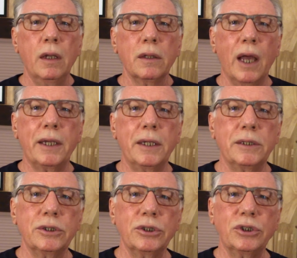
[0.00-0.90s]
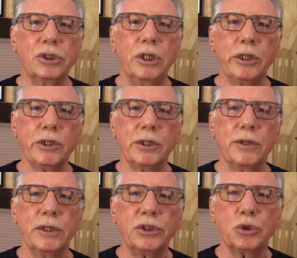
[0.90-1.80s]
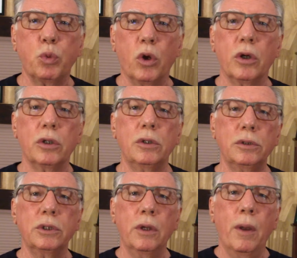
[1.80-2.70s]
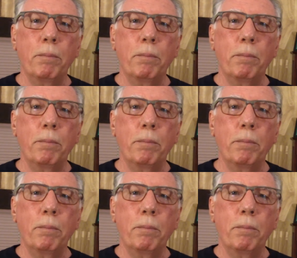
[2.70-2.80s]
like it is here in this world,